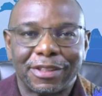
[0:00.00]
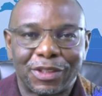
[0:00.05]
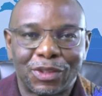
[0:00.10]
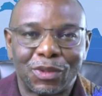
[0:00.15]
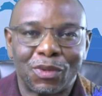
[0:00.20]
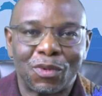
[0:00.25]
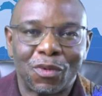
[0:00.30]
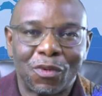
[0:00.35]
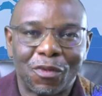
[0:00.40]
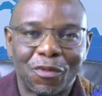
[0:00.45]

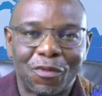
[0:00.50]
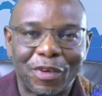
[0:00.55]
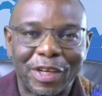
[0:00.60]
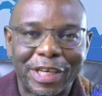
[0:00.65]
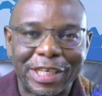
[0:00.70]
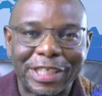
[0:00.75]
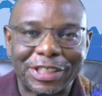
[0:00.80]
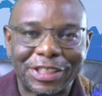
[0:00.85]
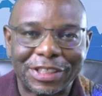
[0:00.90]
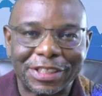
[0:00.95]
to
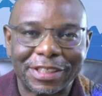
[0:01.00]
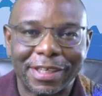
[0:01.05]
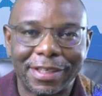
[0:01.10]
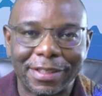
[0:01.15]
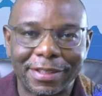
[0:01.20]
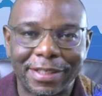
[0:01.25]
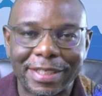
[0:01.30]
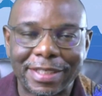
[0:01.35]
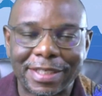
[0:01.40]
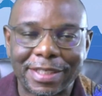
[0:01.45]
finish
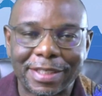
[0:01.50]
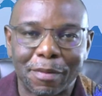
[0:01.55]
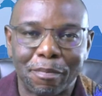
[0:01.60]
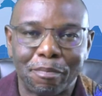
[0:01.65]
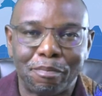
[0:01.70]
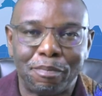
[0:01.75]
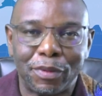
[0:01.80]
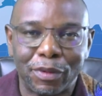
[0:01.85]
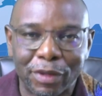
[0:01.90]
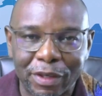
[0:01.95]
this
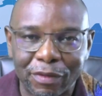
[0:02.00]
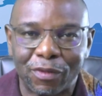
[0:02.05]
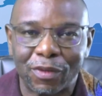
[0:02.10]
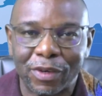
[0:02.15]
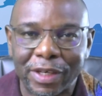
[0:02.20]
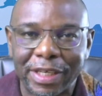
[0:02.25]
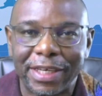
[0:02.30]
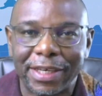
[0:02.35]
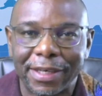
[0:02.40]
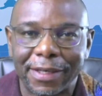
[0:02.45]

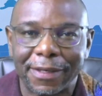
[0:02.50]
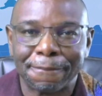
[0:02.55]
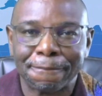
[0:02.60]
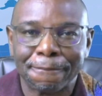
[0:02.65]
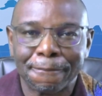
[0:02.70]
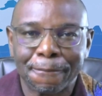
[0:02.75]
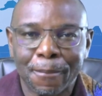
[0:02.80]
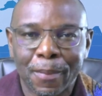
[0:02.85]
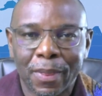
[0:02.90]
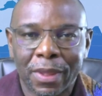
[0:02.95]
beautiful year.
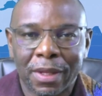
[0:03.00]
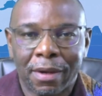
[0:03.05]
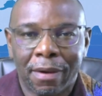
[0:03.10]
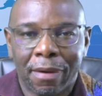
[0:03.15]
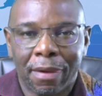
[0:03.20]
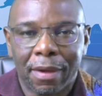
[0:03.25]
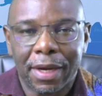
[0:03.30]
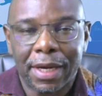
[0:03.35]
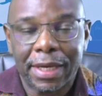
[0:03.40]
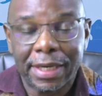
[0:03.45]

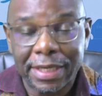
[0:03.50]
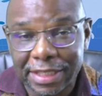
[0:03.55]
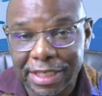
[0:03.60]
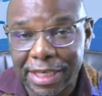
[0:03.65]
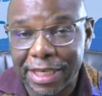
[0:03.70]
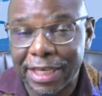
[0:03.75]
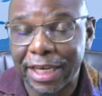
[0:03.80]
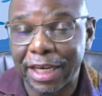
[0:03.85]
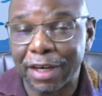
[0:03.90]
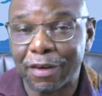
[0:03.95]
It is
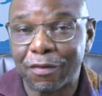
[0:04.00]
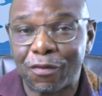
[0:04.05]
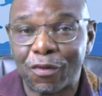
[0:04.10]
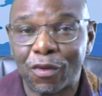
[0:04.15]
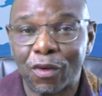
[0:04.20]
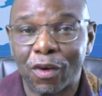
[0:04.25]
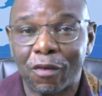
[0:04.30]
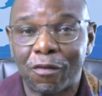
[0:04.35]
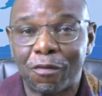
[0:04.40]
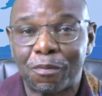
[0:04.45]
a year
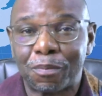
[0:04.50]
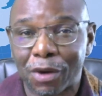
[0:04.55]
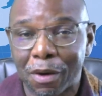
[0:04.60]
full of